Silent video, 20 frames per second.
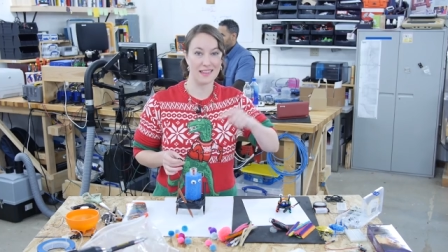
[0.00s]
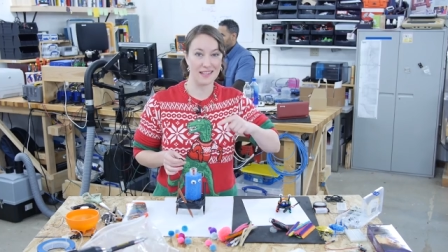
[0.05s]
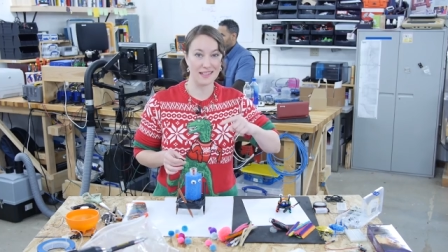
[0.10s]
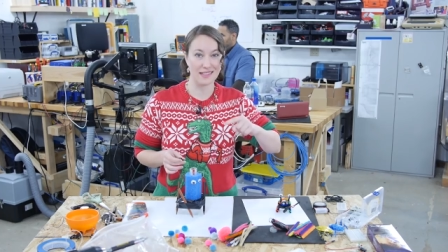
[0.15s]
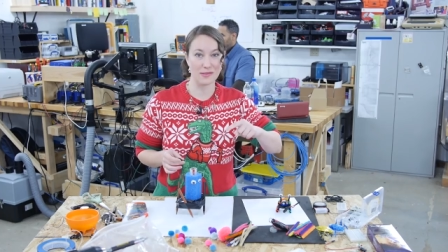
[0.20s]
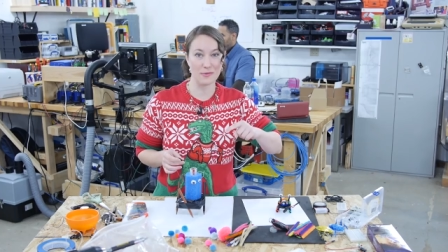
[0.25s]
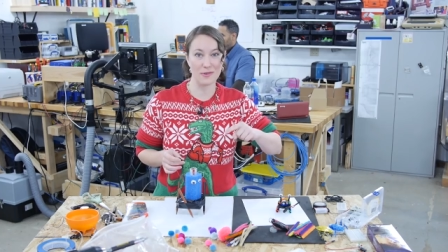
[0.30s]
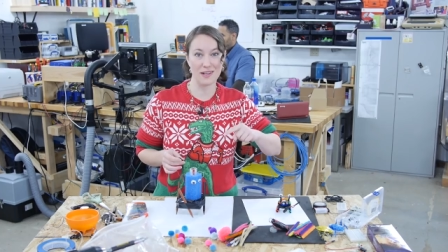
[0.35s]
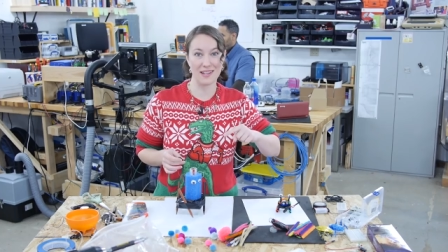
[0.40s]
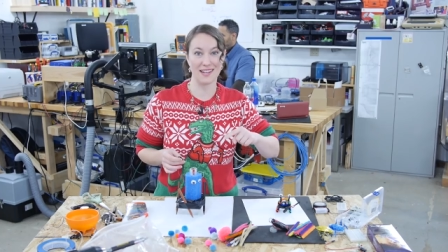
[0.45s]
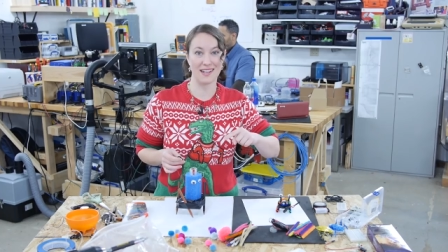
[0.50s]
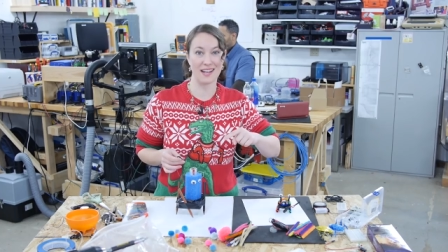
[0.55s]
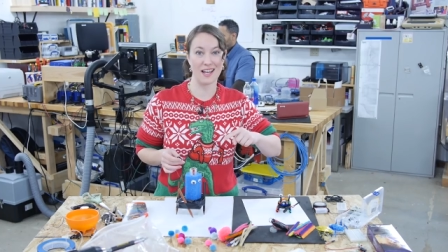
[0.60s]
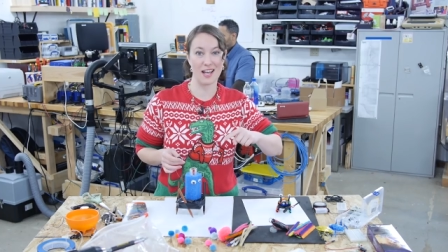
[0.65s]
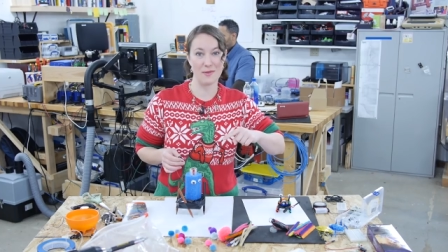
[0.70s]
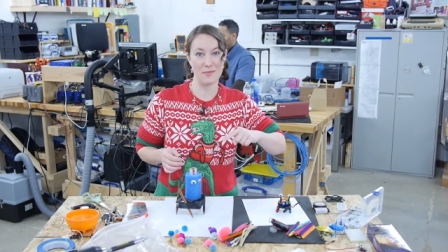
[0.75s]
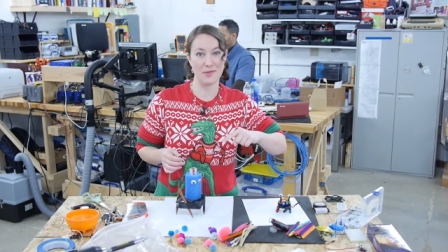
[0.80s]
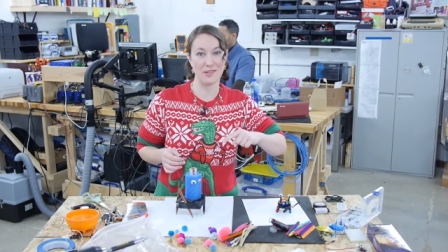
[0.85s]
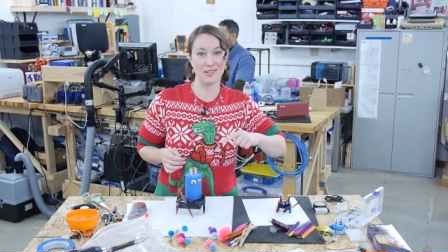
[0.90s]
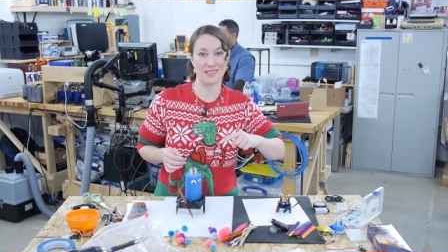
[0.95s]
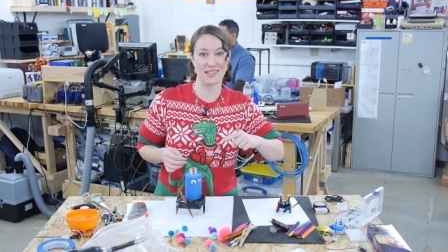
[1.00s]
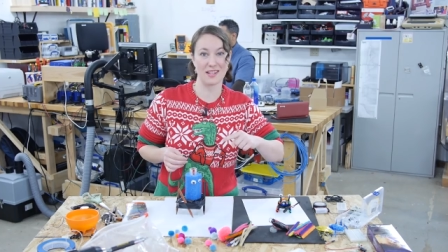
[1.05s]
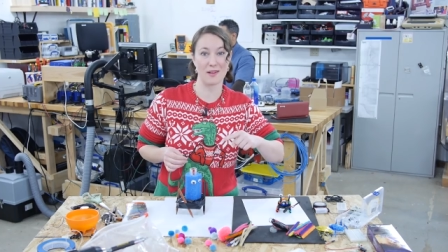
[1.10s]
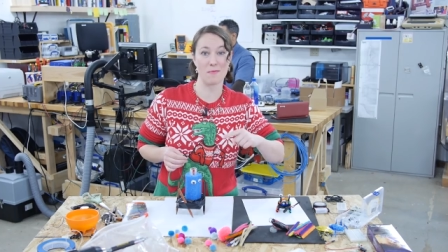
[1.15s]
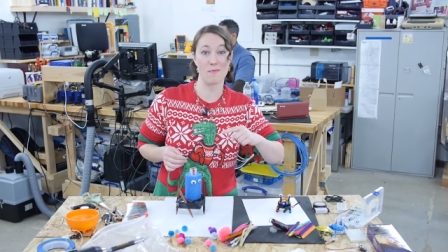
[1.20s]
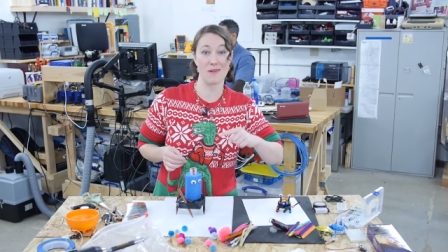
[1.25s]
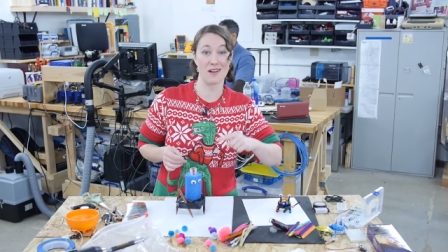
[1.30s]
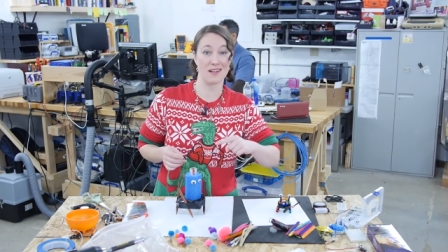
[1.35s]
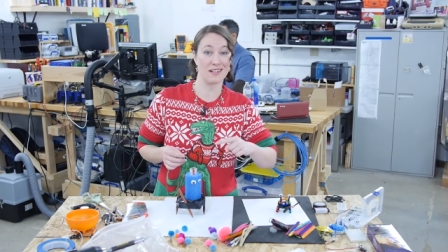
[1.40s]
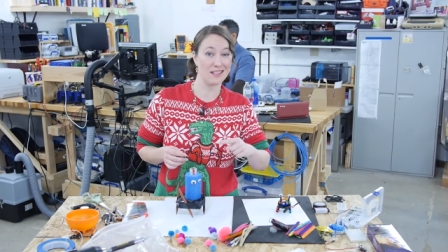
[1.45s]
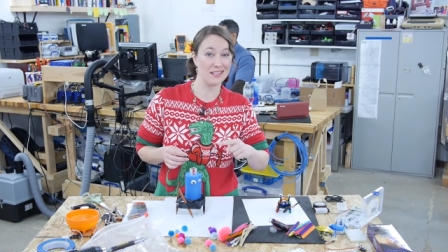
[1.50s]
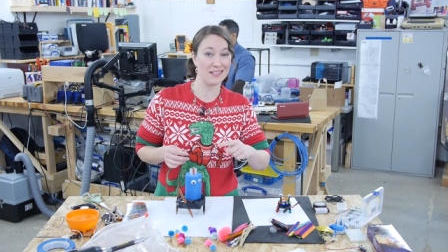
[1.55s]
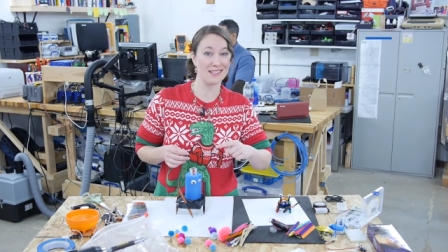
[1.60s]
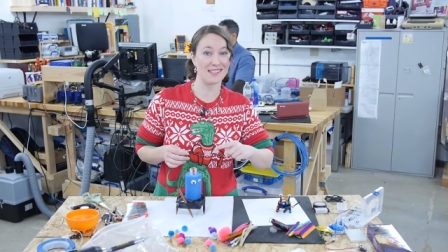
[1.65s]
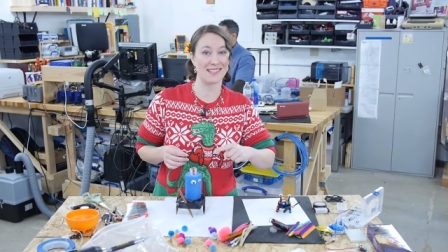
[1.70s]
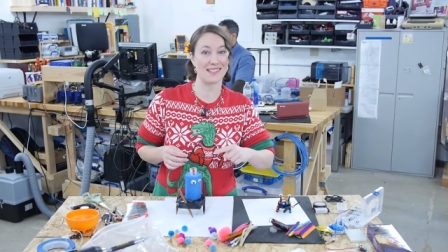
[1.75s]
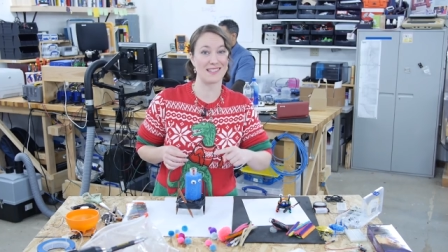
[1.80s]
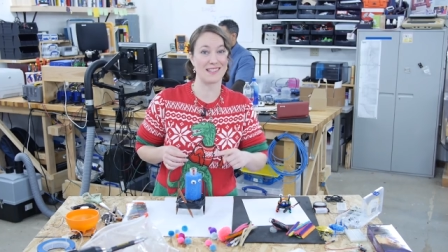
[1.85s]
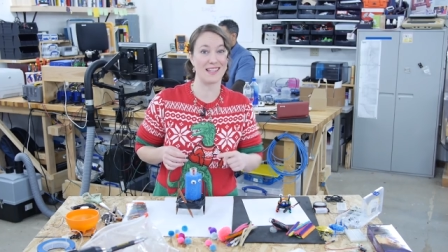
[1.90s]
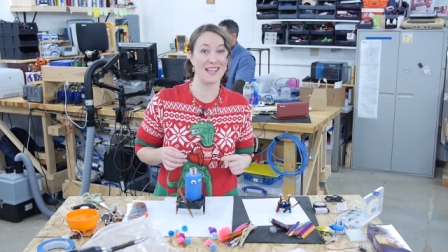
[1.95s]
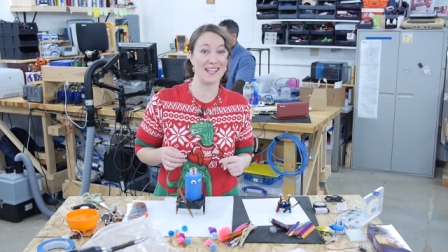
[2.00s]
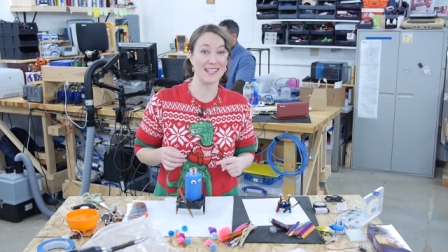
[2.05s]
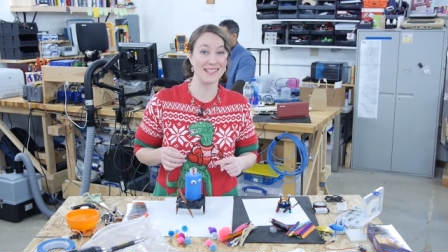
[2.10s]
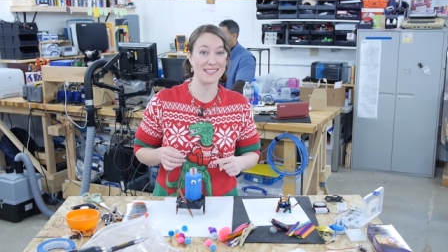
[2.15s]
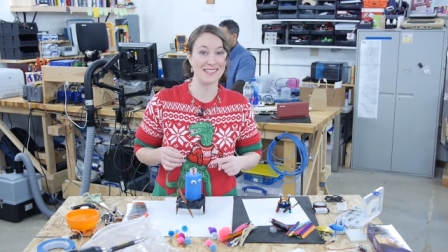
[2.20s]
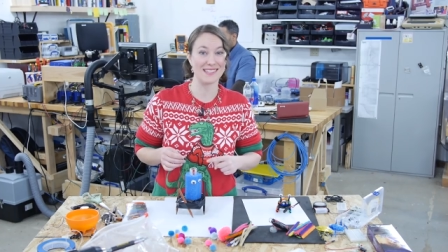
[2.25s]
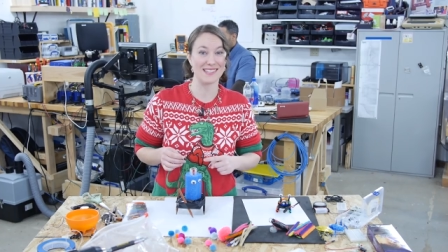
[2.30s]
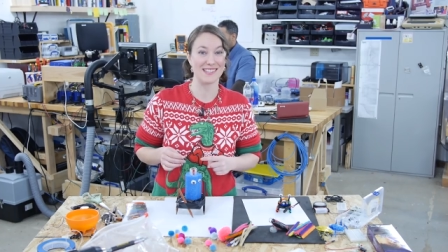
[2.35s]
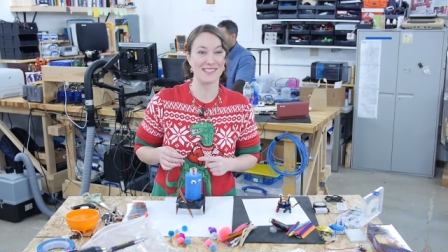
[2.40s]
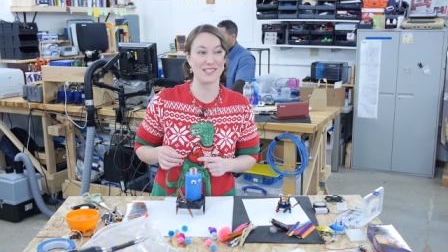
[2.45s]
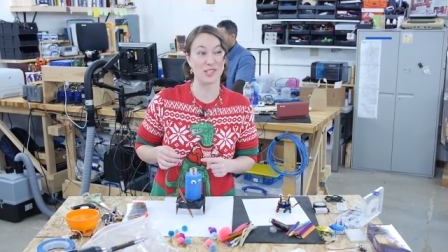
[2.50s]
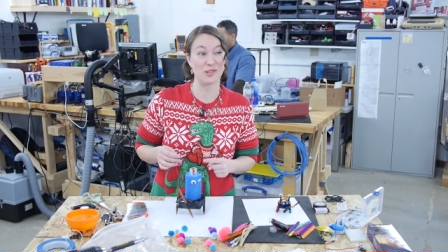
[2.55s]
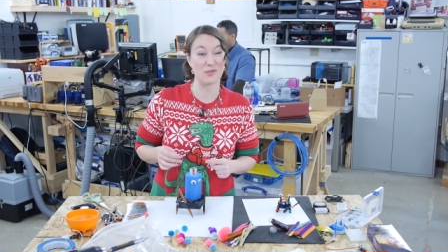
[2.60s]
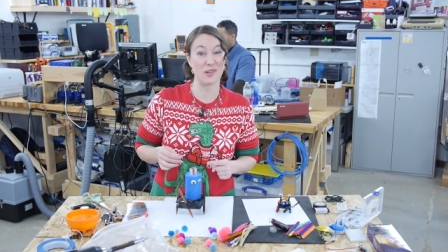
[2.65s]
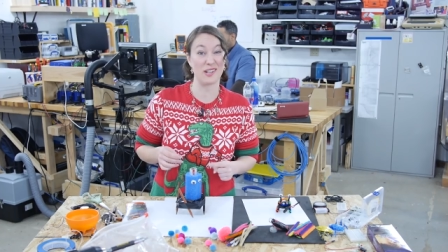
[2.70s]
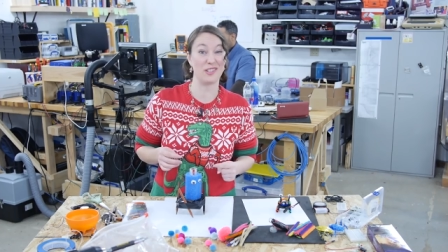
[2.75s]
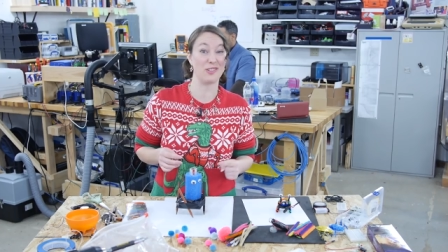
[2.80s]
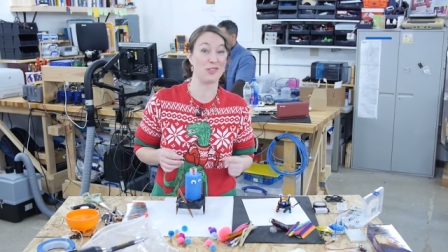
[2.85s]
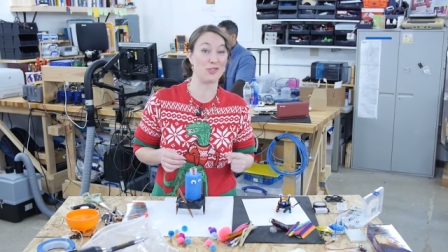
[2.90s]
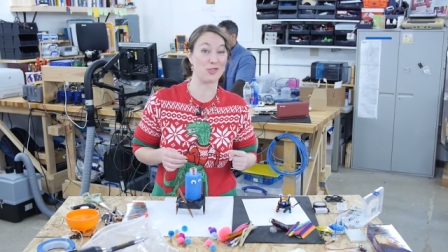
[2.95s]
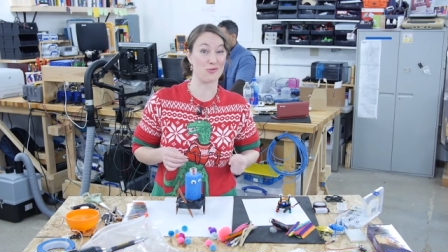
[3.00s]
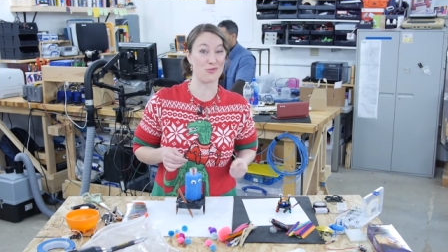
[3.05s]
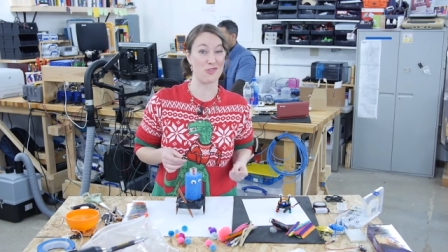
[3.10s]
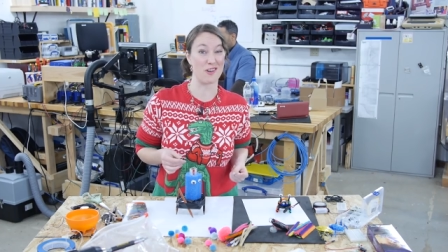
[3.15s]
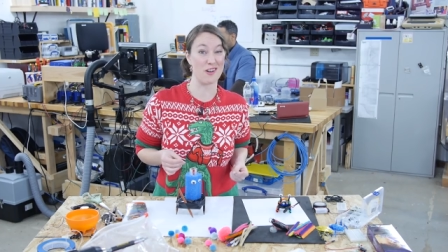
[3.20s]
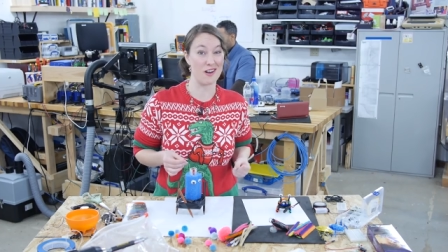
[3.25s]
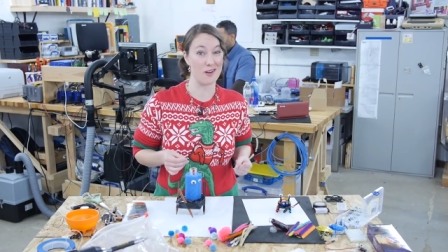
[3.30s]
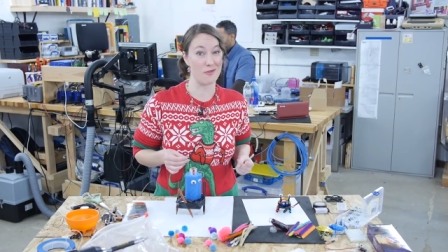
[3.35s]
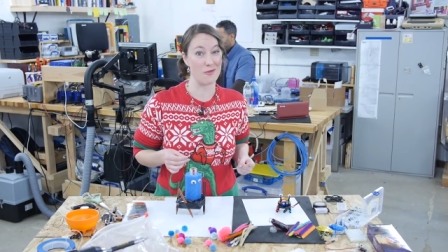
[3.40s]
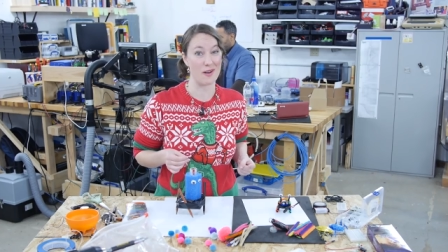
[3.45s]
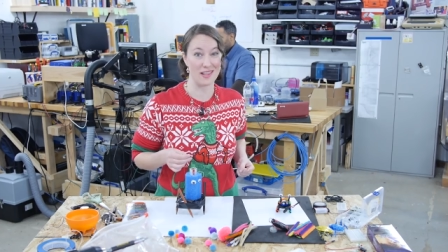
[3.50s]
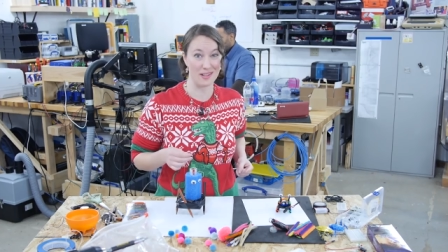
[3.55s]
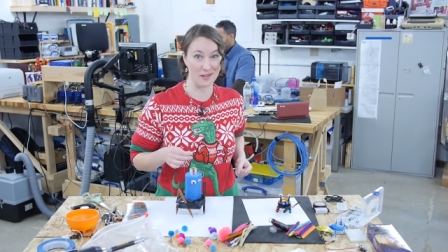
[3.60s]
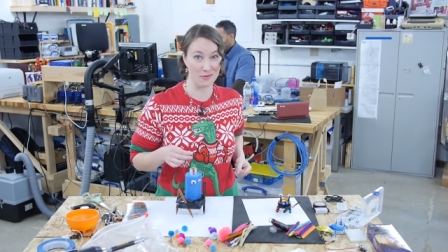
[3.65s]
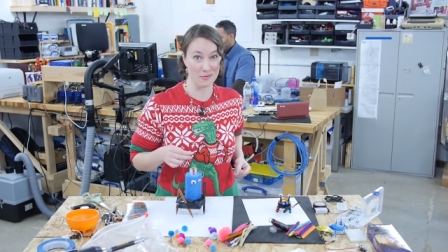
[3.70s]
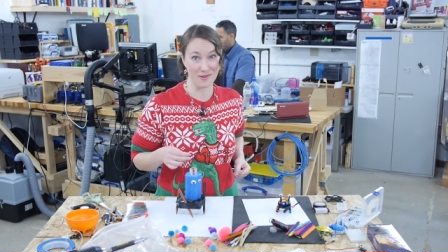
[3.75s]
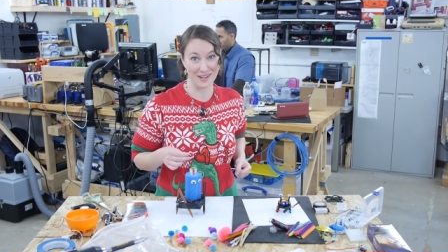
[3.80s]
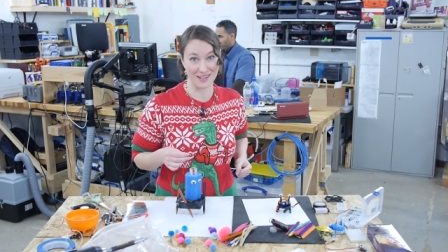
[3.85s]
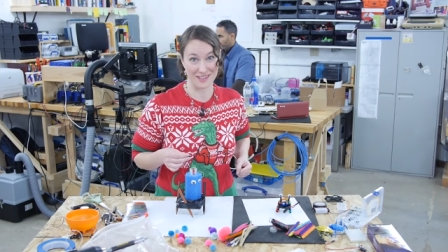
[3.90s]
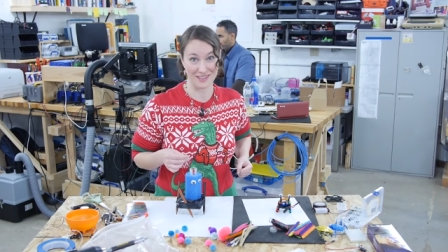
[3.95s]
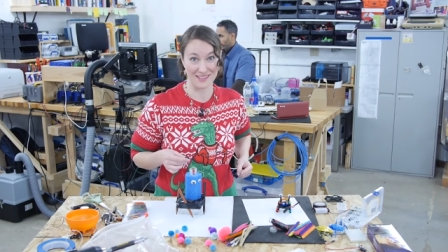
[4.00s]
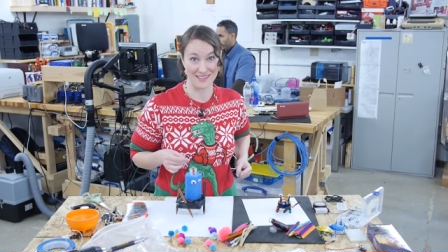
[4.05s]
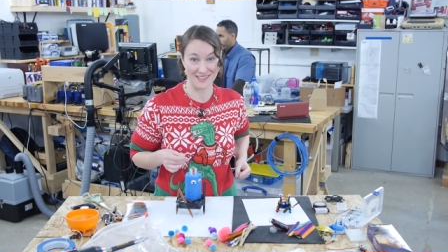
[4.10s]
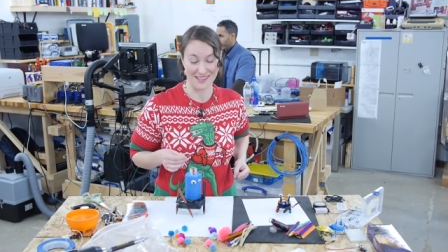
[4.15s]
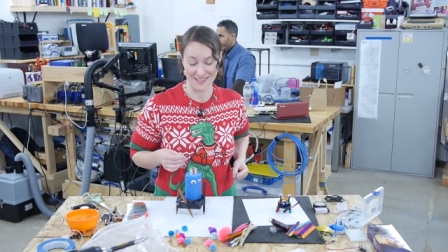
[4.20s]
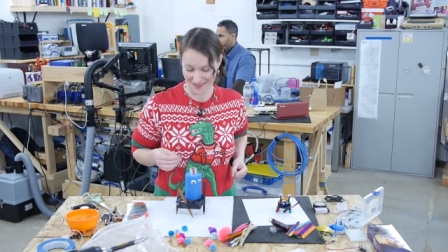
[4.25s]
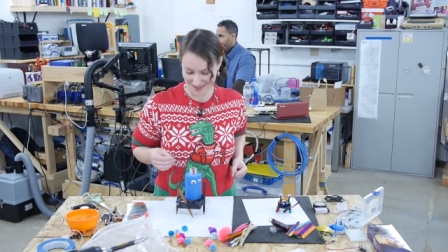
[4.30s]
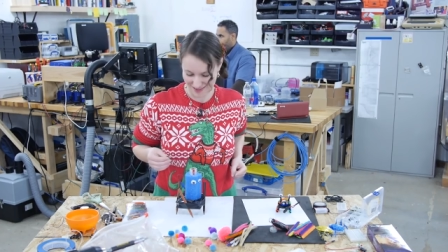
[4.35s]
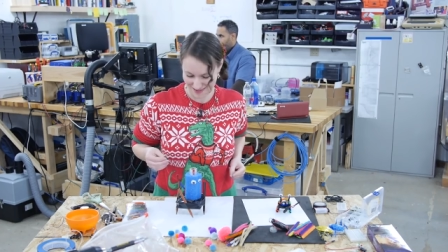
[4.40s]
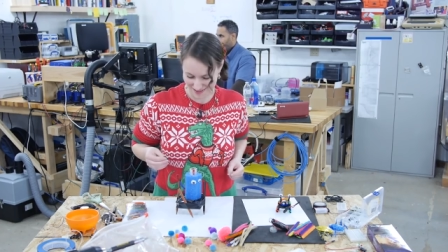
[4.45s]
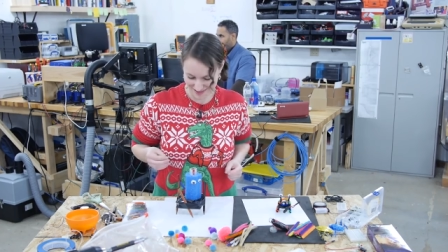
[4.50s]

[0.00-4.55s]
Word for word: This one, I'm using markers as legs, so it'll draw while it wiggles.